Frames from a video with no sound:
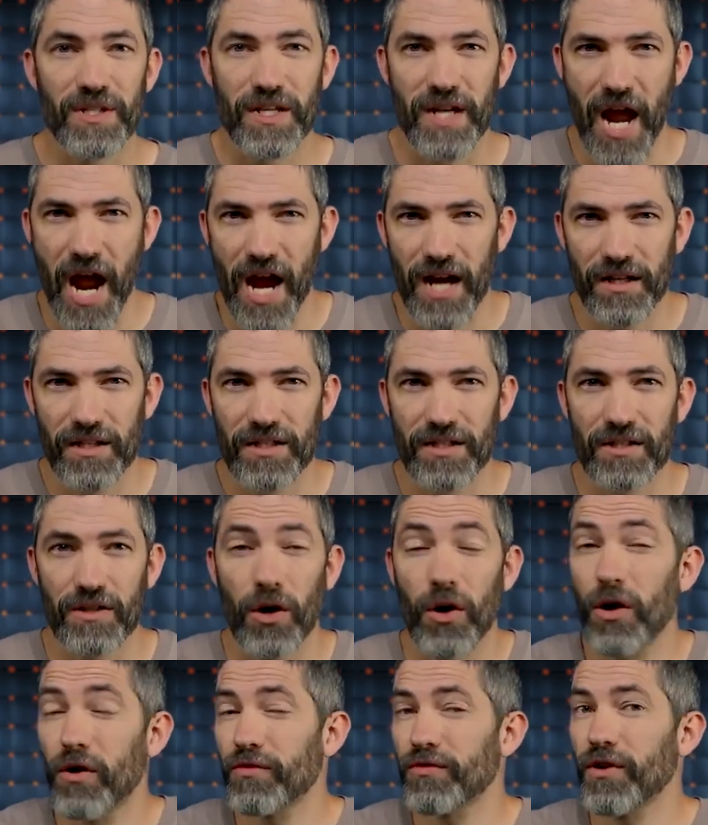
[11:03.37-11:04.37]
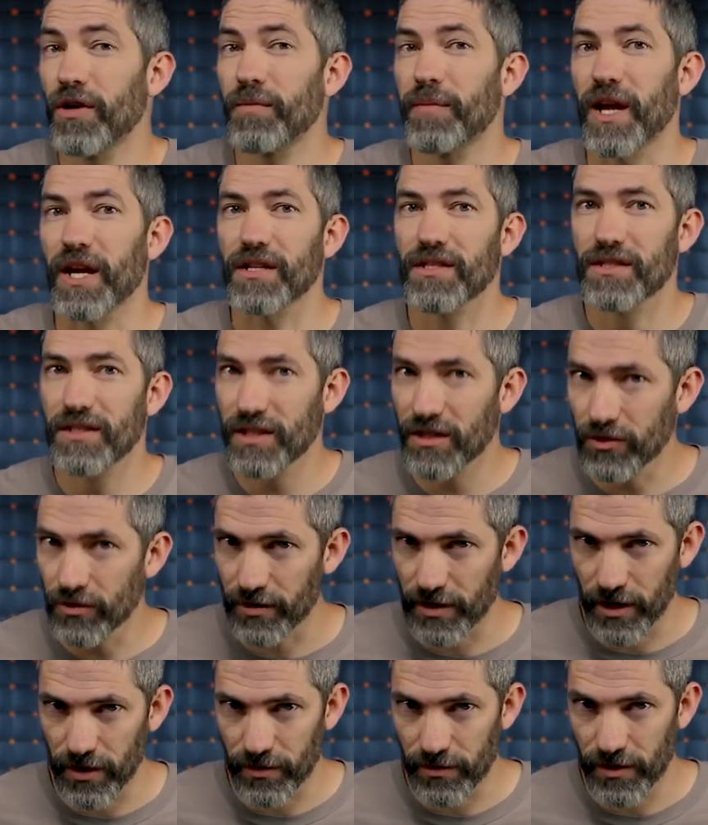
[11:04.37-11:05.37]
and acts all from a single
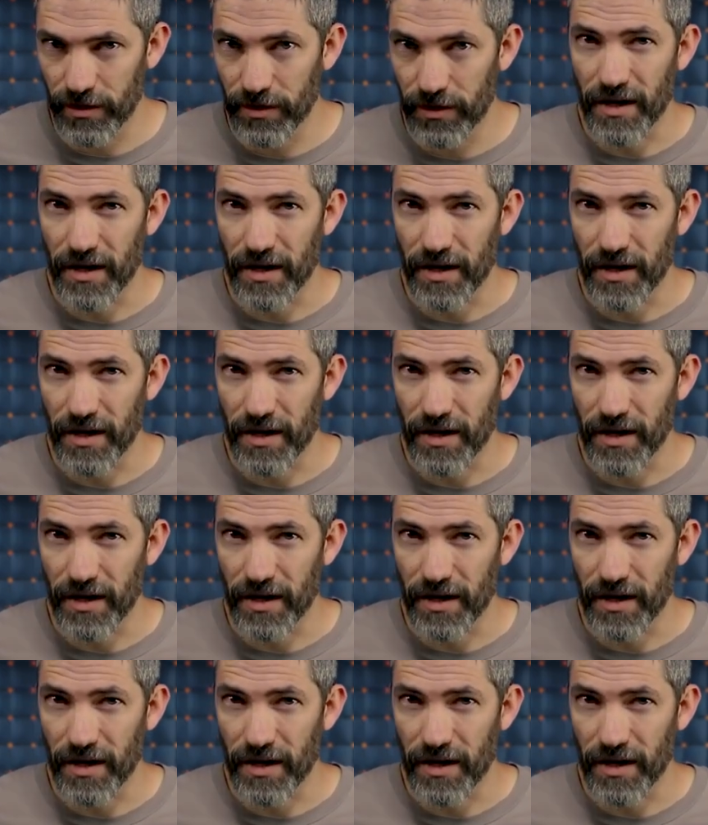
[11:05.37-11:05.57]
node